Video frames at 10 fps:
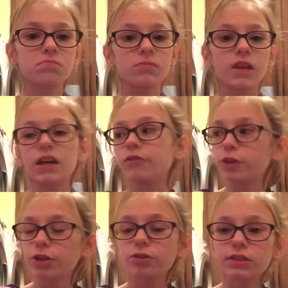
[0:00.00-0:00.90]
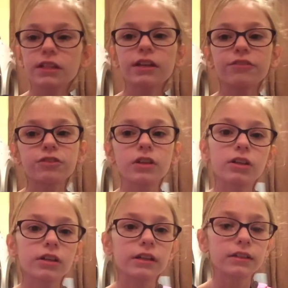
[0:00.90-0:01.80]
like, if you're using it
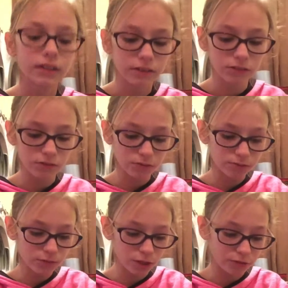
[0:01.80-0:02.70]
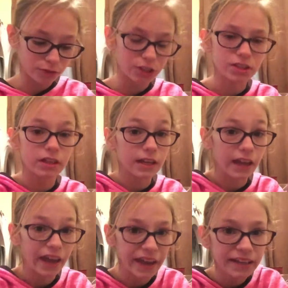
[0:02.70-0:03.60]
for, like, your fish laying
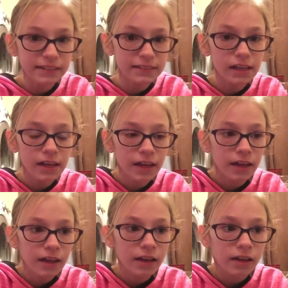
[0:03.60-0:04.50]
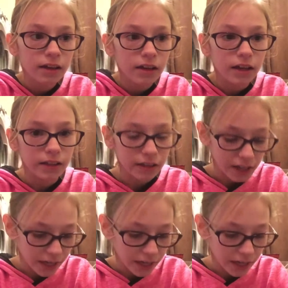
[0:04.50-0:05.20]
eggs, and they lay